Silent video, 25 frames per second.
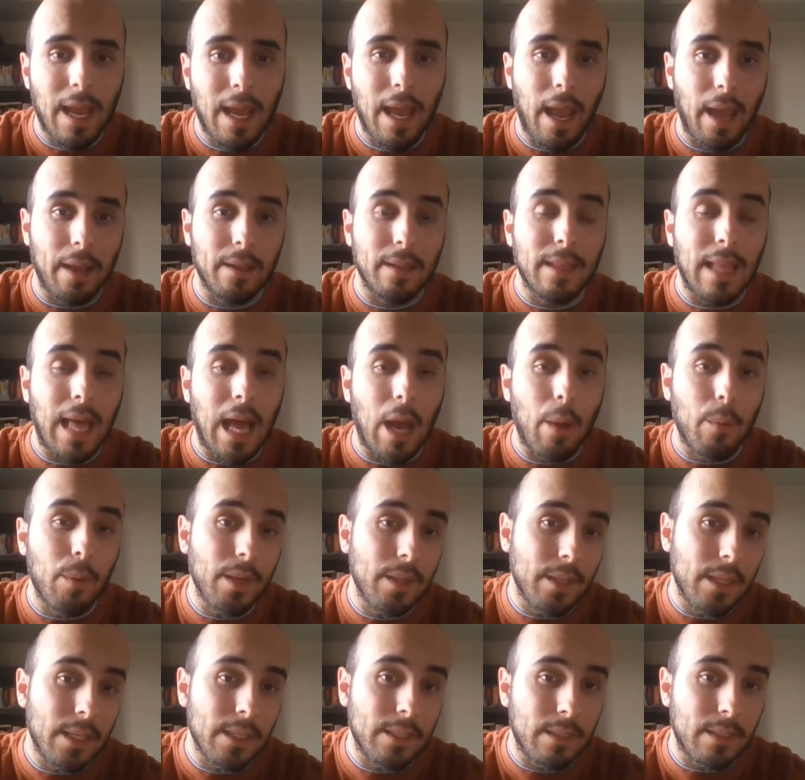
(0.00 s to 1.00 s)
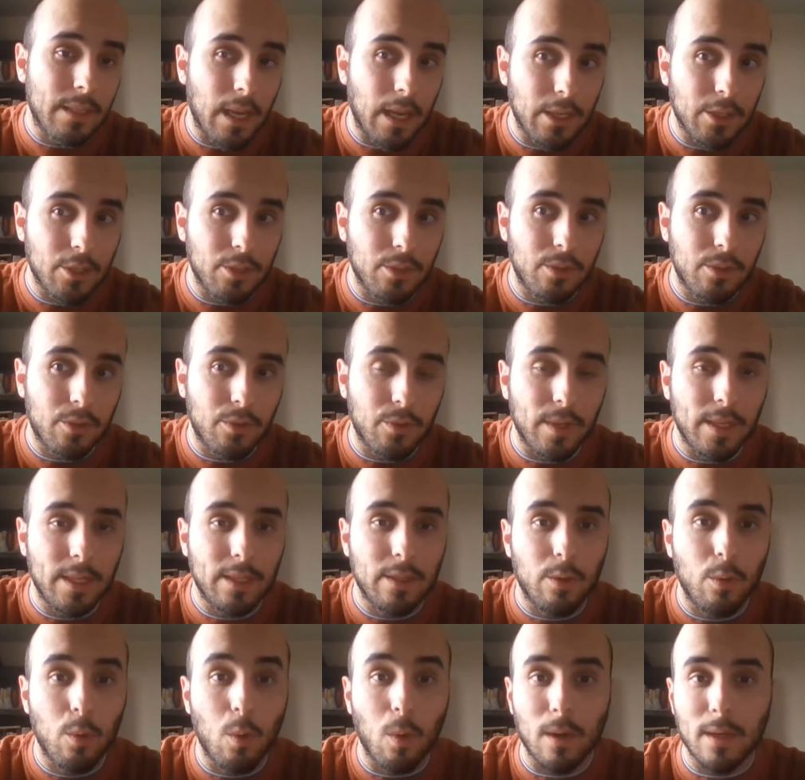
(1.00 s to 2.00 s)
and allowing these
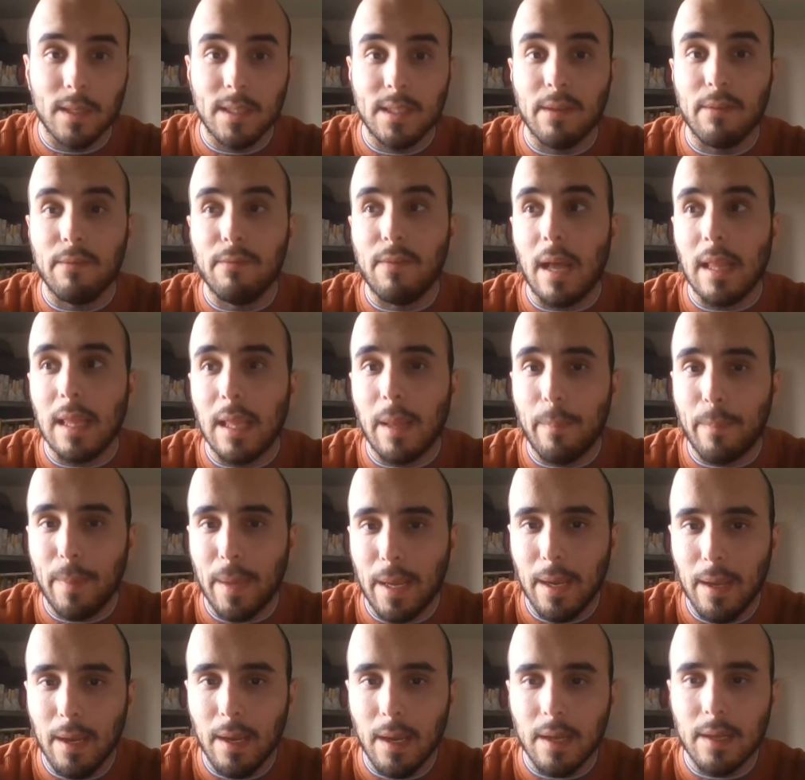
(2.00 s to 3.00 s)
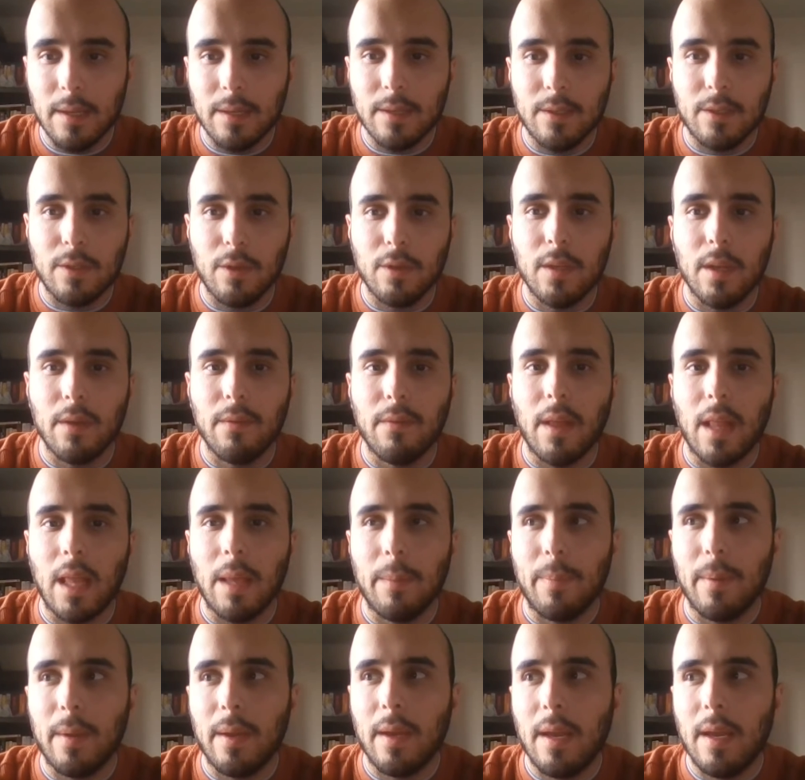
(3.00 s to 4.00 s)
countries who are developing to
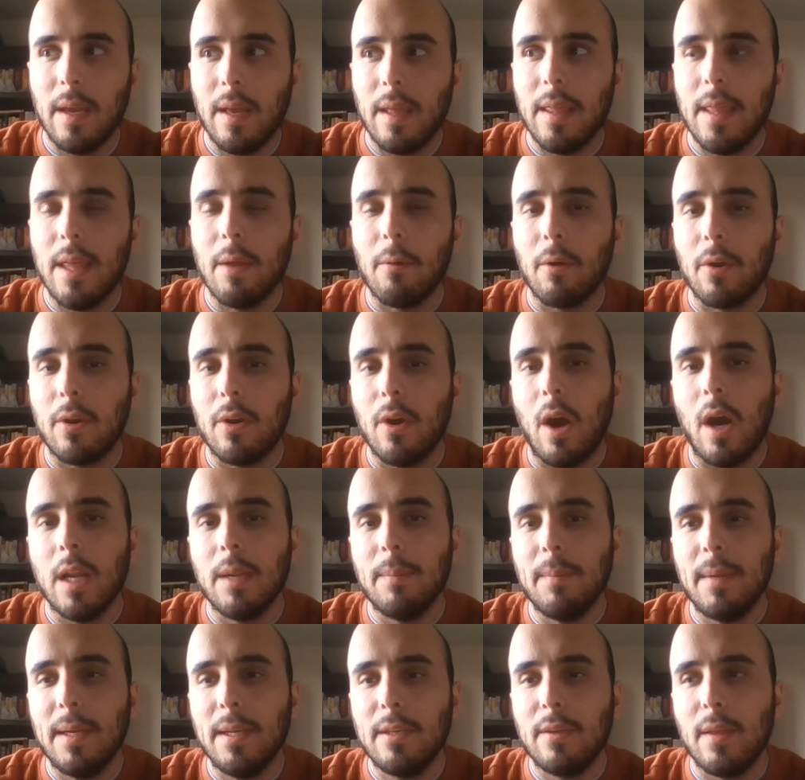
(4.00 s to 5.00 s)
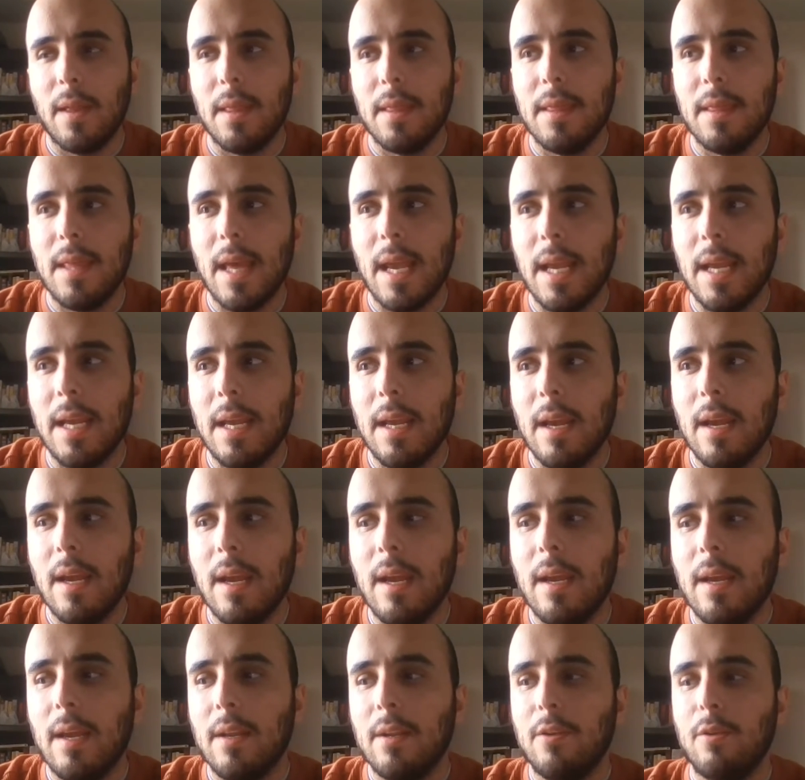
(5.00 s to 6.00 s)
develop their economy so that they
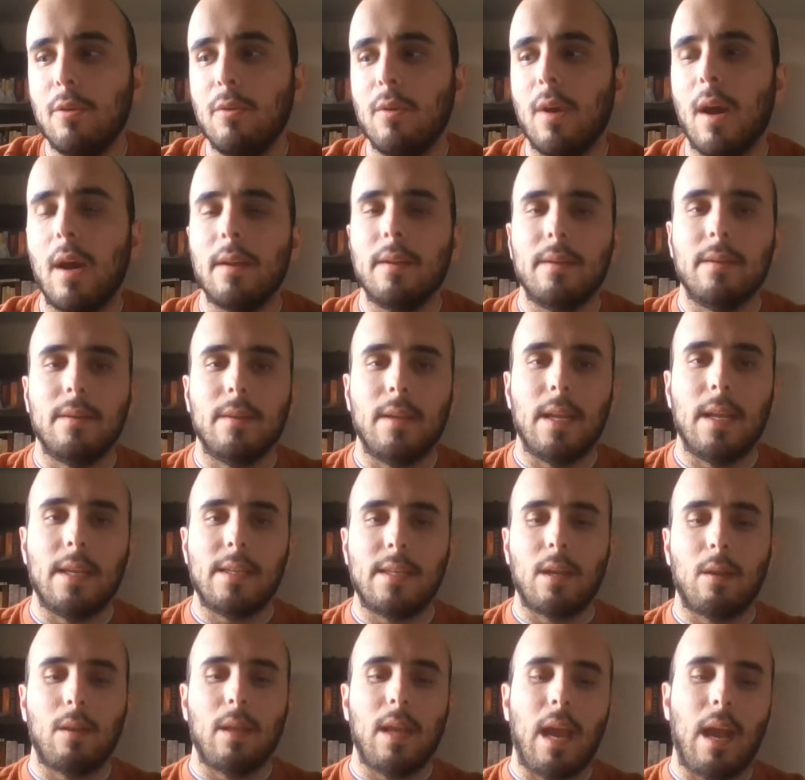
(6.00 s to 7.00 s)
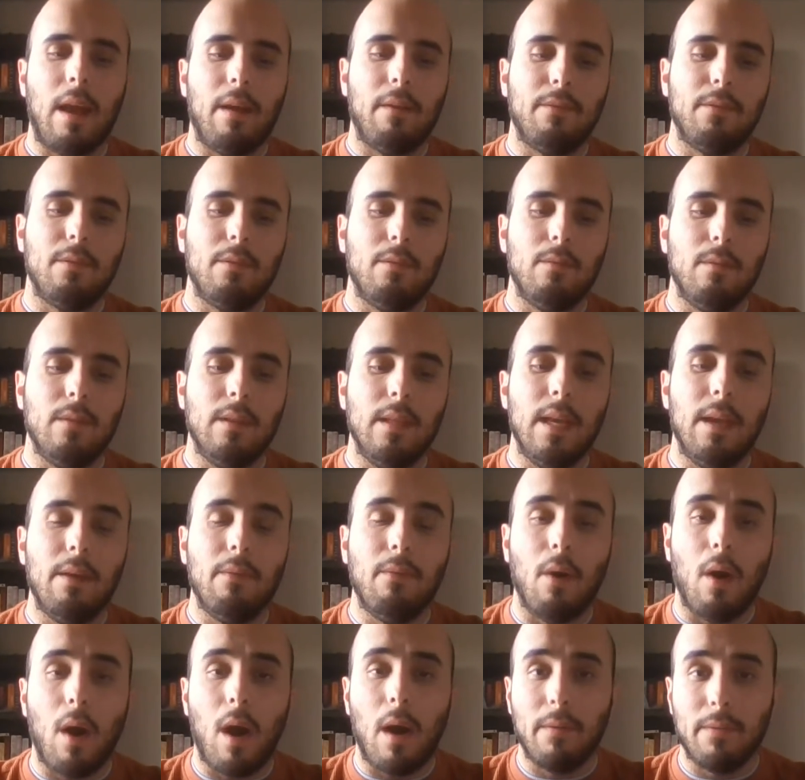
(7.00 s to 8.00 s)
do not necessarily have to live
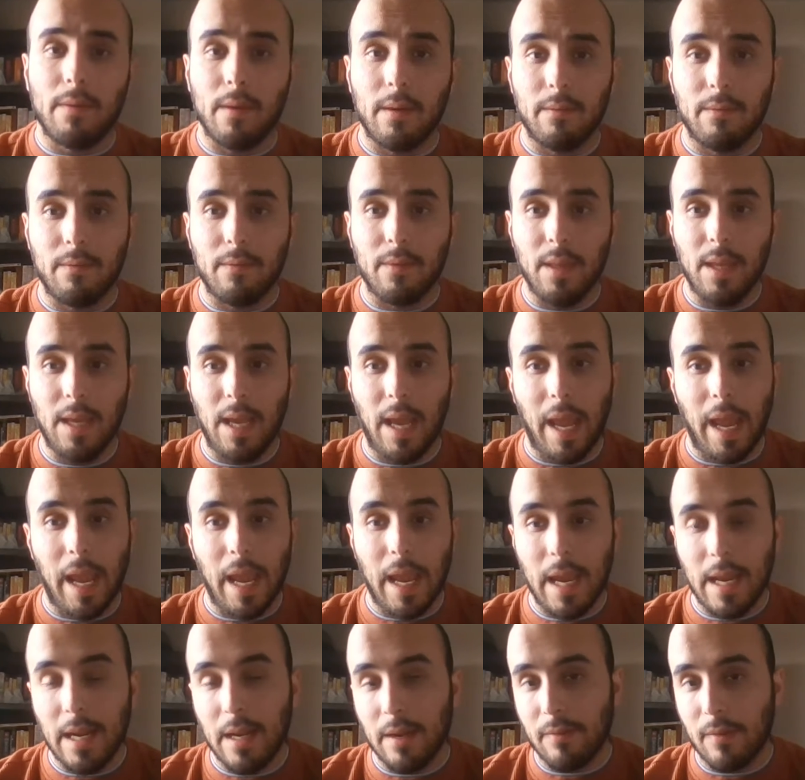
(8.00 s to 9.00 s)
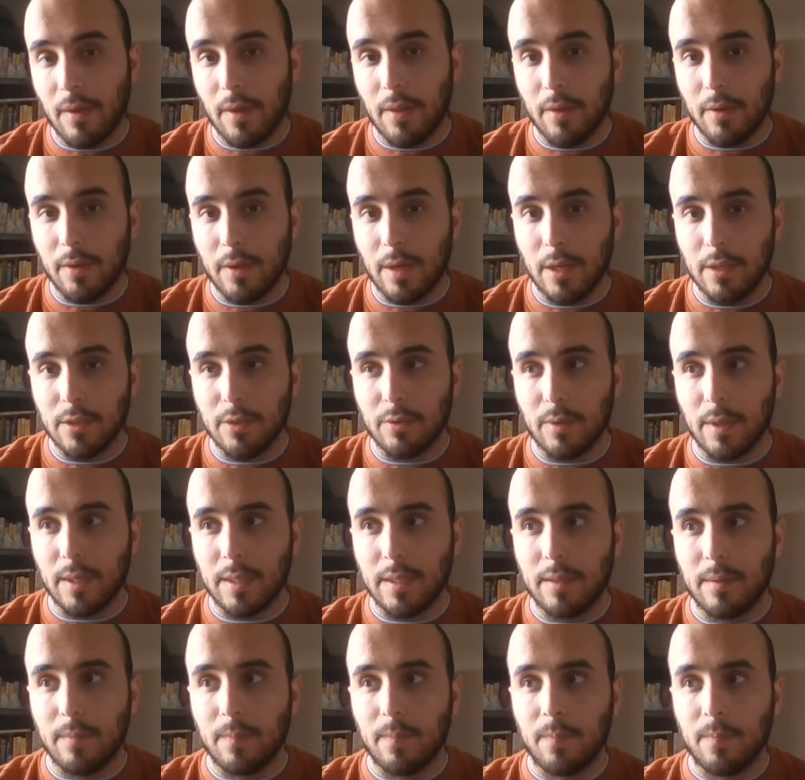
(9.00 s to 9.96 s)
off of the aid of other countries.